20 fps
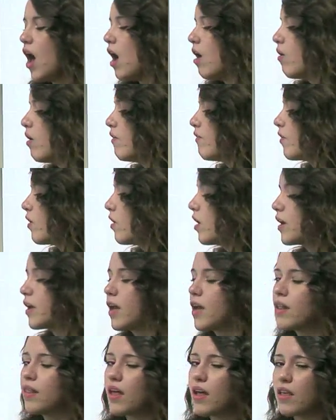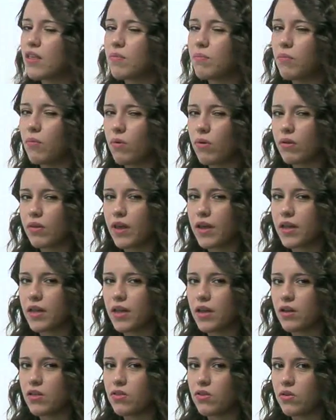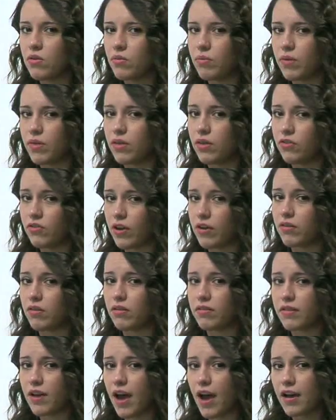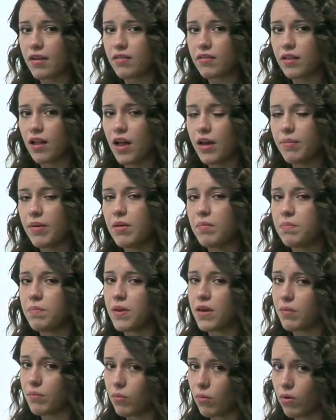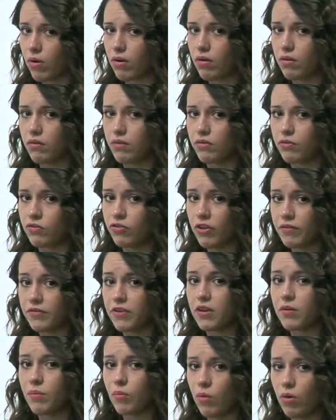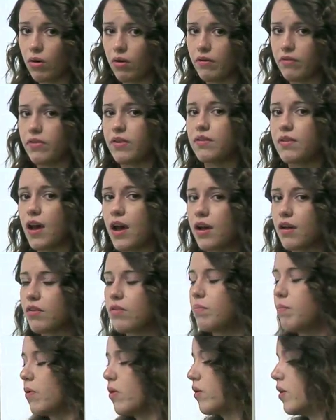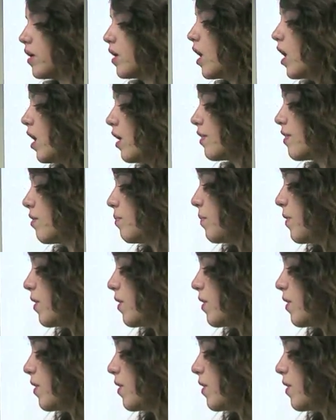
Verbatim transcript: However, again, that is more likely to do with the general tax climate being more shifting more of the tax burden onto